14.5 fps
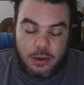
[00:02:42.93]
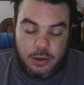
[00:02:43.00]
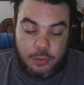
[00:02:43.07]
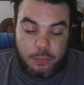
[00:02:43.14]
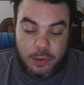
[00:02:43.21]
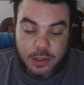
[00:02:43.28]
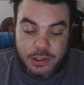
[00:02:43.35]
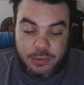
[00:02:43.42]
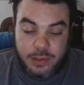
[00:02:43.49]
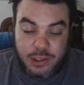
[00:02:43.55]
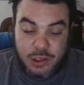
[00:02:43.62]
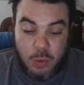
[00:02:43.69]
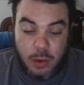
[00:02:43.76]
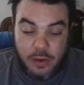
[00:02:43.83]
New
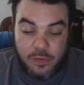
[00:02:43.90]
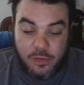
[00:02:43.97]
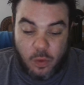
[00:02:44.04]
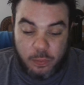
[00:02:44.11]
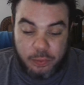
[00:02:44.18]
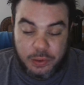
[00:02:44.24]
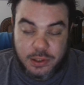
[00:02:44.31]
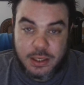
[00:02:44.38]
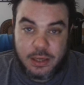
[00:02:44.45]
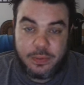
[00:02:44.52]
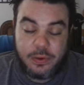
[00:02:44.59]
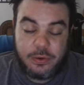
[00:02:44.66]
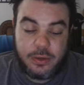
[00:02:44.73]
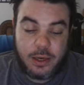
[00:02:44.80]
Brunswick,
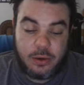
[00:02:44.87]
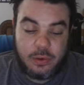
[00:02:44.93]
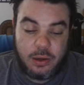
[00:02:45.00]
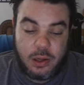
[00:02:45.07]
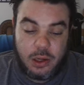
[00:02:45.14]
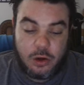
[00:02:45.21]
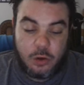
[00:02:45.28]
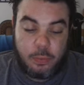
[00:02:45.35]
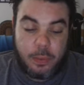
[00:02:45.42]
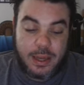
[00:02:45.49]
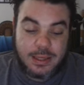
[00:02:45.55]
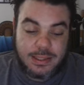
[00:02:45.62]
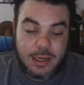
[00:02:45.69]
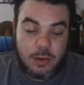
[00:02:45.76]
24%, they're down.
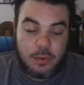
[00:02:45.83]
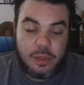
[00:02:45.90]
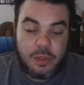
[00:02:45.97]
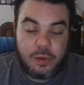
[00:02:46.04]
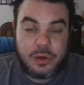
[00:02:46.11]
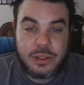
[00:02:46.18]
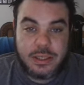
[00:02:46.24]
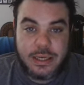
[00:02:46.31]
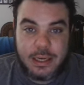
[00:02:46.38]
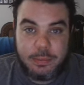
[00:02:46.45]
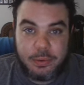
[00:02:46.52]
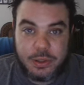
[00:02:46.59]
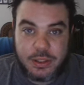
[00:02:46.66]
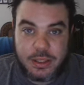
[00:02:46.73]
Quebec's down
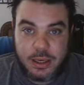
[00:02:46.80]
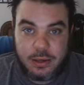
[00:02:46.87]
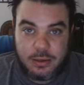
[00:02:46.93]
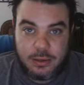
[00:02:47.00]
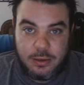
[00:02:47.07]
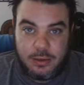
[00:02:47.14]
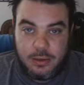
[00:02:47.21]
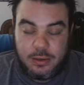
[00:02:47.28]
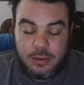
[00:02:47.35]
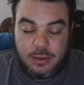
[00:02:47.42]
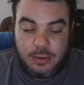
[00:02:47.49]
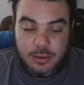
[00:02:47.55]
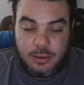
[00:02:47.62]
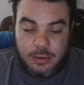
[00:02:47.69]
13%.
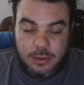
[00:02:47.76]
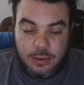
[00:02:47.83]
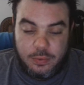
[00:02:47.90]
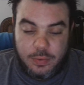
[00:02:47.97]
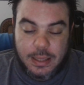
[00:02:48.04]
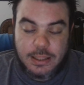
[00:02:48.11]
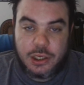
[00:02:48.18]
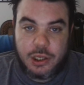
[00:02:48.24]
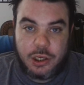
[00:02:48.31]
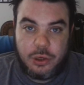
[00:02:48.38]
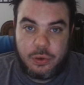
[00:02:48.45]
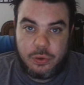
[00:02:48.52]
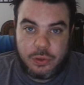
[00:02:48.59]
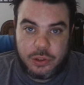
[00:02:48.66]
That's
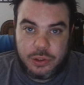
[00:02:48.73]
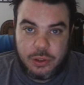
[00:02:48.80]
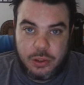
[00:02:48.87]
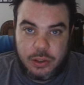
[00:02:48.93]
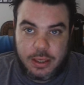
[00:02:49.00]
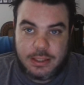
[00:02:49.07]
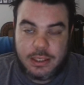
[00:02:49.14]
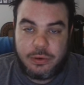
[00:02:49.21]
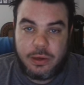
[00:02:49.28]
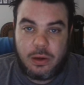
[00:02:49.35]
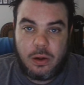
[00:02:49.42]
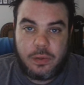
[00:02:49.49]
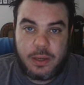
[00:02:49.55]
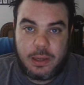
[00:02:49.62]
huge,
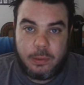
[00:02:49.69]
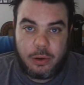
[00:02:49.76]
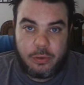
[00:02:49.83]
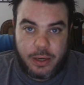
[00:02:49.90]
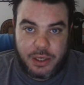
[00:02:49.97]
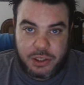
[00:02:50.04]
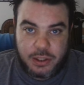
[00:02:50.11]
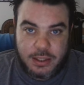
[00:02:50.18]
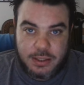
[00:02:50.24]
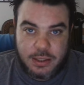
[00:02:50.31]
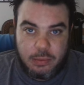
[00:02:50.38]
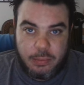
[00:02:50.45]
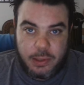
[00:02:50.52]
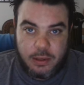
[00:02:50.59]
considering all the immigration that's
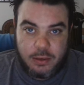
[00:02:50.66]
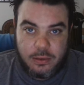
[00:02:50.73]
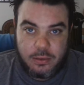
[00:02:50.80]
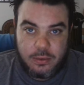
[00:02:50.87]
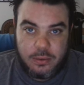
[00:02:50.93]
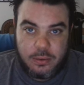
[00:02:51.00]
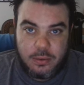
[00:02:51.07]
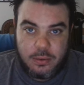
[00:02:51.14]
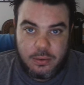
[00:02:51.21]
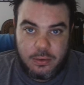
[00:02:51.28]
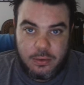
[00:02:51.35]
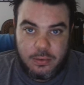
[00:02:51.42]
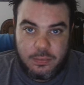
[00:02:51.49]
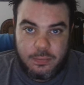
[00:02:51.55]
coming in.
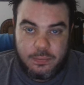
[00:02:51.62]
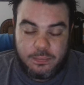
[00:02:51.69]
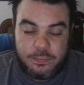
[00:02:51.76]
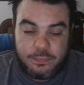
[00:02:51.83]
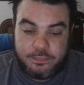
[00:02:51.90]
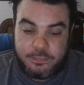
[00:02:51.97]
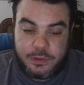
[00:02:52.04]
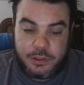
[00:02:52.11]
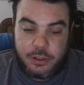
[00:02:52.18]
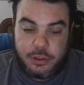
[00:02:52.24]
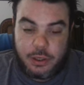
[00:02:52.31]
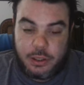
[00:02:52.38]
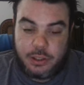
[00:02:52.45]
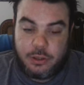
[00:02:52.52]

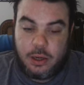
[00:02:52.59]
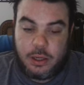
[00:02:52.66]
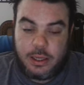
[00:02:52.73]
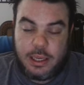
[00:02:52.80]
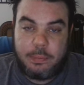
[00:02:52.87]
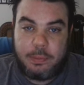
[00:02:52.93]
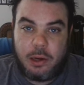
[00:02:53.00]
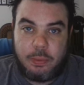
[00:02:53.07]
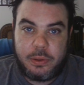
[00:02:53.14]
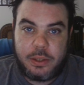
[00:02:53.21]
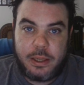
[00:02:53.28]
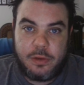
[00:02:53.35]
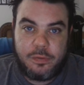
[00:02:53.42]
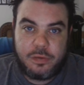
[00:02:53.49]
You're not keeping up
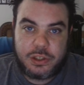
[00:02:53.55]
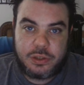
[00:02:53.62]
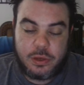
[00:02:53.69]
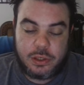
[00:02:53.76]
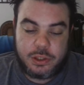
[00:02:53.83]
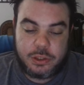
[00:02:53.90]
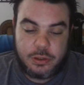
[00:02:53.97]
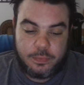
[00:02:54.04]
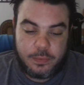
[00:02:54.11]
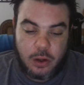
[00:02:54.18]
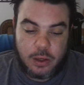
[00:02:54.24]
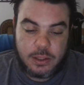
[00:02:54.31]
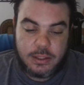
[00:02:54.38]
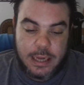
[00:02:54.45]
with the infrastructure.
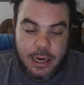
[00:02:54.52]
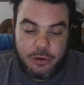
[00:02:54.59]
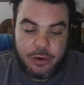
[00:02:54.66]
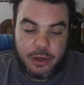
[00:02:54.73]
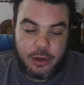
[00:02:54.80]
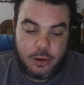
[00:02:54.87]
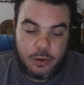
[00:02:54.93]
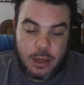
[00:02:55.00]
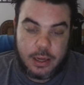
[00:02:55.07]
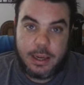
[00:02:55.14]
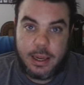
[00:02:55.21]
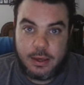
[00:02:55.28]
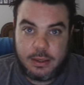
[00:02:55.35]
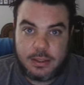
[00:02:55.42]
Ontario,
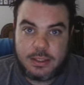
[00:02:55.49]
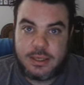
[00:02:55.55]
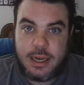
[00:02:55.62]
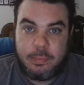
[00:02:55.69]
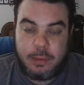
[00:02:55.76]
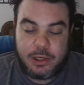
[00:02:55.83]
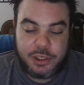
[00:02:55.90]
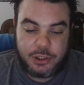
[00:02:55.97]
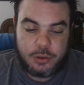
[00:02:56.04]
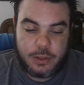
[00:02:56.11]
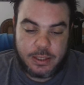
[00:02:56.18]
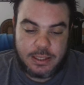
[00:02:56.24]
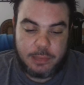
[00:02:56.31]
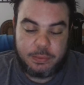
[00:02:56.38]
again, same
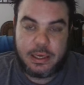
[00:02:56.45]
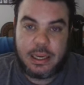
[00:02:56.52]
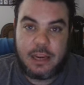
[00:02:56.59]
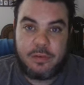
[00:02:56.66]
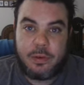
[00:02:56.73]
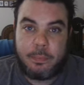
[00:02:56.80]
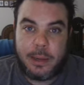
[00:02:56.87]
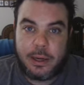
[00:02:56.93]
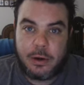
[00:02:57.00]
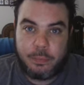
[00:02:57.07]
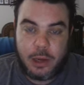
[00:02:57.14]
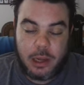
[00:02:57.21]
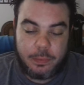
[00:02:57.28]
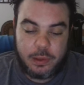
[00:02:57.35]
issue, except an even bigger
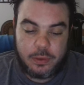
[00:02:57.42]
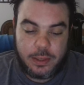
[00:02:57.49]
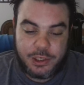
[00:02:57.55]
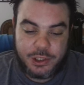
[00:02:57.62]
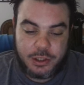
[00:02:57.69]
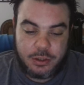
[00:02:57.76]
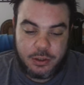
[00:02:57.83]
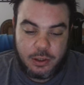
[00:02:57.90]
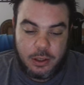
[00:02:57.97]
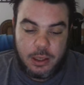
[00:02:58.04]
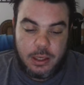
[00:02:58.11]
population,